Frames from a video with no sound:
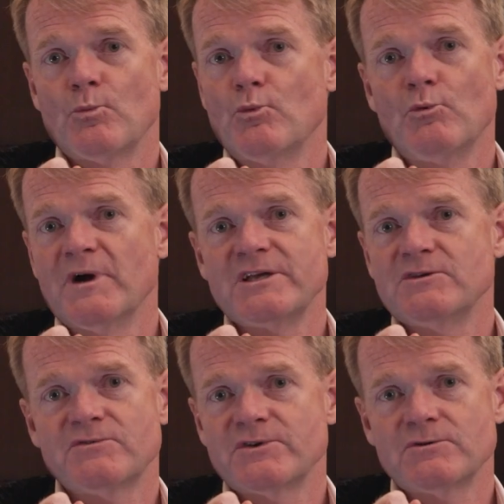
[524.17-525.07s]
will make
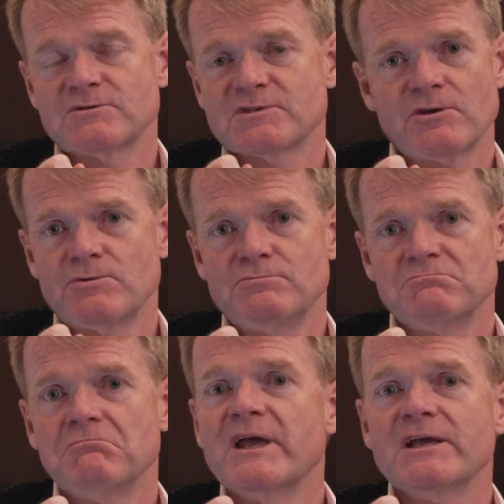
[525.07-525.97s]
you feel so
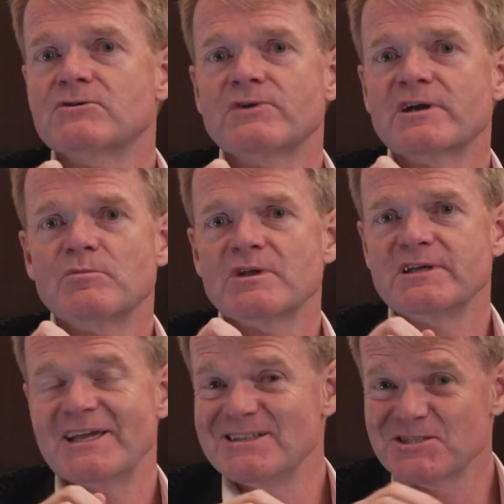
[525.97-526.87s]

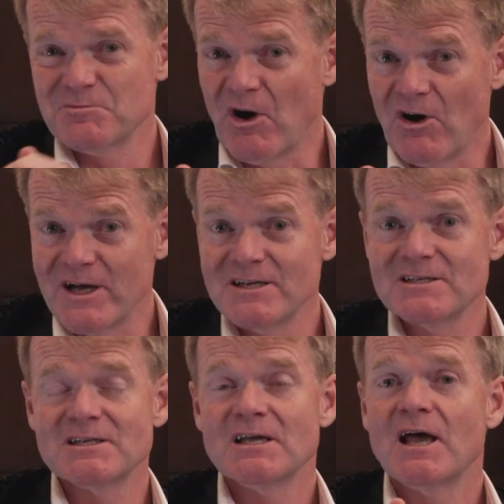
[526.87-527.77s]
incredibly
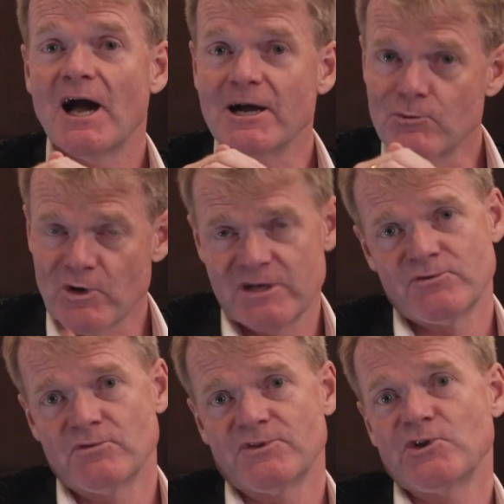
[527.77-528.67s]
inspired and
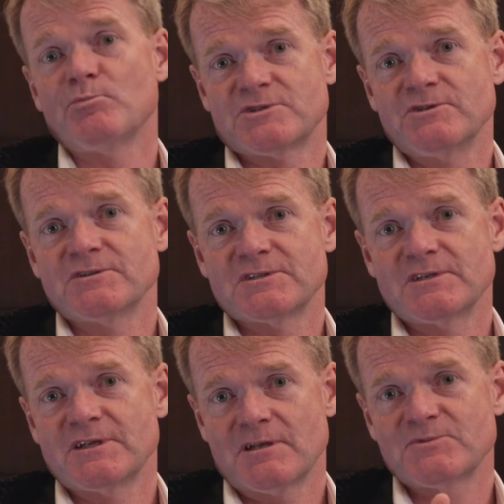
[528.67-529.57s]
grateful for the
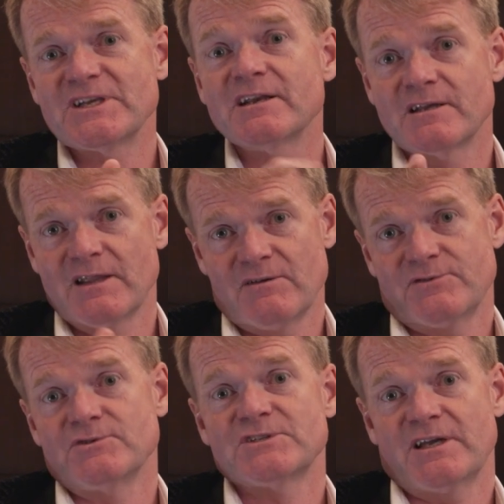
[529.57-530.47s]
opportunity. And I'm telling you that
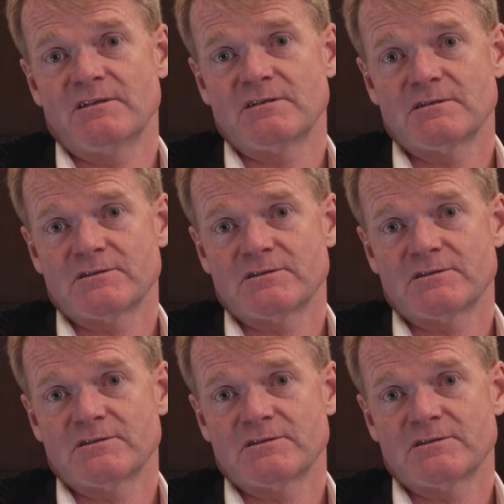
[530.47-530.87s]
firsthand.